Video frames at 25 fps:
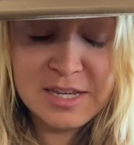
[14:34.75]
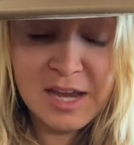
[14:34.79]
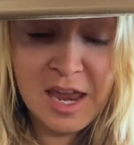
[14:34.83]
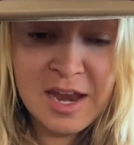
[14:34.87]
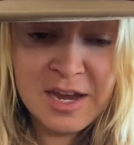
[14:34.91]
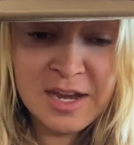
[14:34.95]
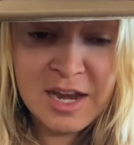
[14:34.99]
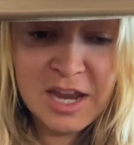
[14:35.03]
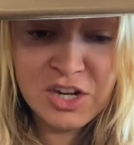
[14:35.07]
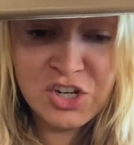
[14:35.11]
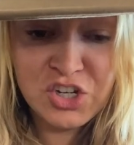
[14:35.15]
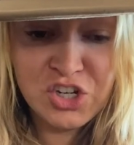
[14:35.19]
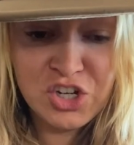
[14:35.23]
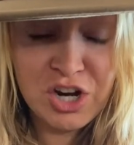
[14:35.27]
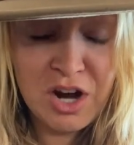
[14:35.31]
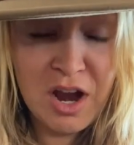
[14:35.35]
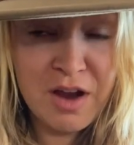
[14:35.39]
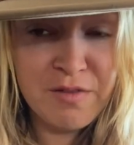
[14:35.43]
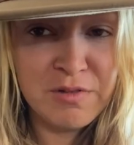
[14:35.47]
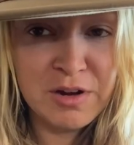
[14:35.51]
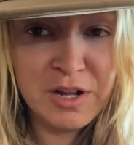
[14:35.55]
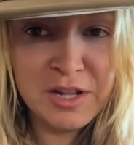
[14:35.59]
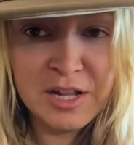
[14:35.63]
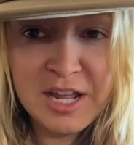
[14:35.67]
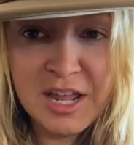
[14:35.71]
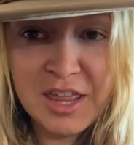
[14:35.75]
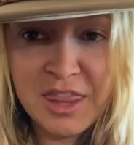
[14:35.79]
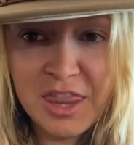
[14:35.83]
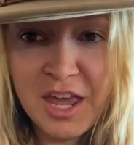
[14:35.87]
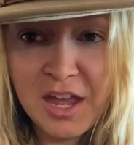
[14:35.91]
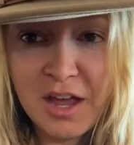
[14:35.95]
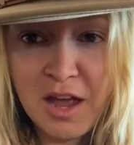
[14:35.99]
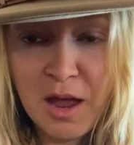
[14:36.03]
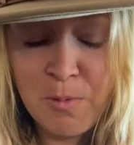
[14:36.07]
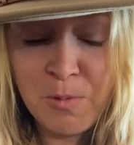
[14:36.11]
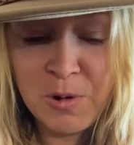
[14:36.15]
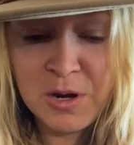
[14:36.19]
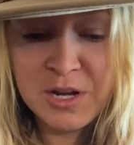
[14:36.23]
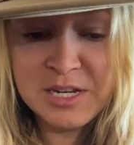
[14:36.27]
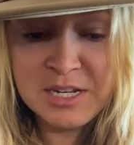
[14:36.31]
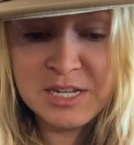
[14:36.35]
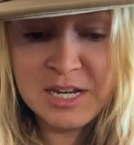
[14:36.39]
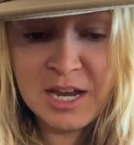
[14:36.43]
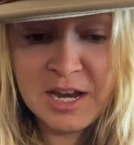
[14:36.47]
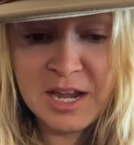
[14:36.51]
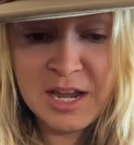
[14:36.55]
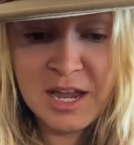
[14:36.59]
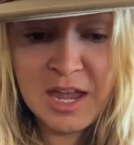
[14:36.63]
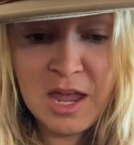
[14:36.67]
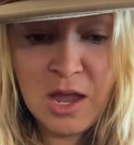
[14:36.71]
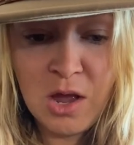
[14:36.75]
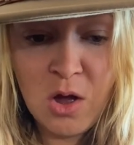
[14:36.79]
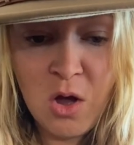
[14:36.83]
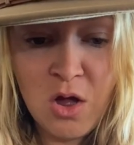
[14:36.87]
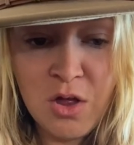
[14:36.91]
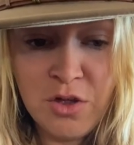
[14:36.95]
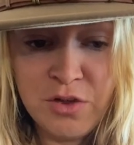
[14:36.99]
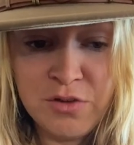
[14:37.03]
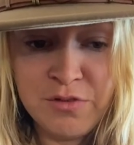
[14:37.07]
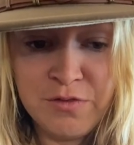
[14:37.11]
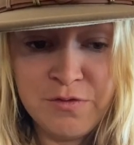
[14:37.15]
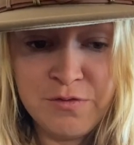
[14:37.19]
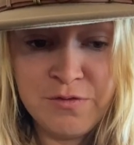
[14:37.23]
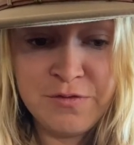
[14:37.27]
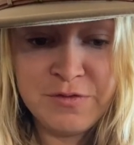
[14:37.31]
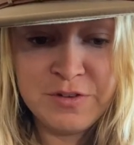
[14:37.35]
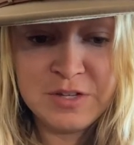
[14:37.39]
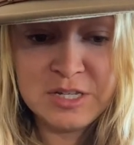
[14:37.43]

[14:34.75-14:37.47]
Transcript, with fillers: And next year, I really think I want to dedicate all of